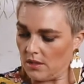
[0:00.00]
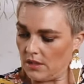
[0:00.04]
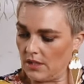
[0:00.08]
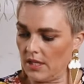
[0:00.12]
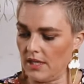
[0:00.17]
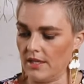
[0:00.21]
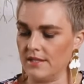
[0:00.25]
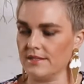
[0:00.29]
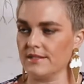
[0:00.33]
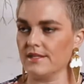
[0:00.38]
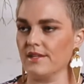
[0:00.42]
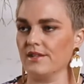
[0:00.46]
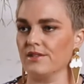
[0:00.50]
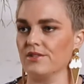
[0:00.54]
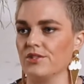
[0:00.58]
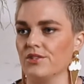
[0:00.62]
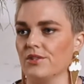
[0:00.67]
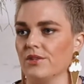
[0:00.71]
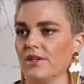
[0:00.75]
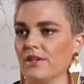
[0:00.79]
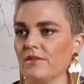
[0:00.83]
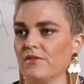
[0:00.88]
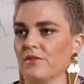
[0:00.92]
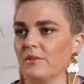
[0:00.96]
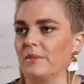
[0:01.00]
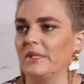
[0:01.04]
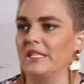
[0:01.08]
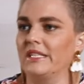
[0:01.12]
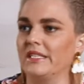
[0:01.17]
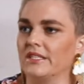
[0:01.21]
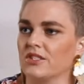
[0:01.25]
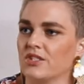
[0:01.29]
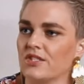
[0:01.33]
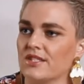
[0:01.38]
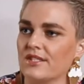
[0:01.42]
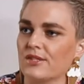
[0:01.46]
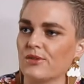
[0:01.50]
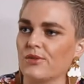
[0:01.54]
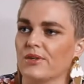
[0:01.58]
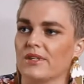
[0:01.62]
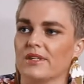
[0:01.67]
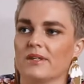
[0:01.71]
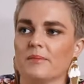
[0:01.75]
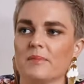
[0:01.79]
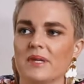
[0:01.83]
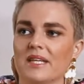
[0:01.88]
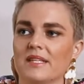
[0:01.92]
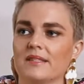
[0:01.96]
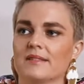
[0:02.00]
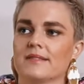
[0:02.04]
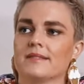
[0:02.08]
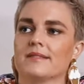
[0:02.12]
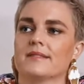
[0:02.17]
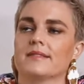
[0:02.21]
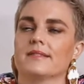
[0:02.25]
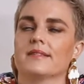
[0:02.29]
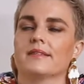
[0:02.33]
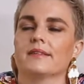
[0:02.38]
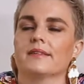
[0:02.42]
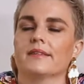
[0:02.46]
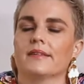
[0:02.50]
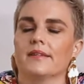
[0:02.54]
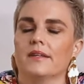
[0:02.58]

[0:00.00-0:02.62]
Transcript: yeah, there's nothing to do here for a minute. Just cooking the mince.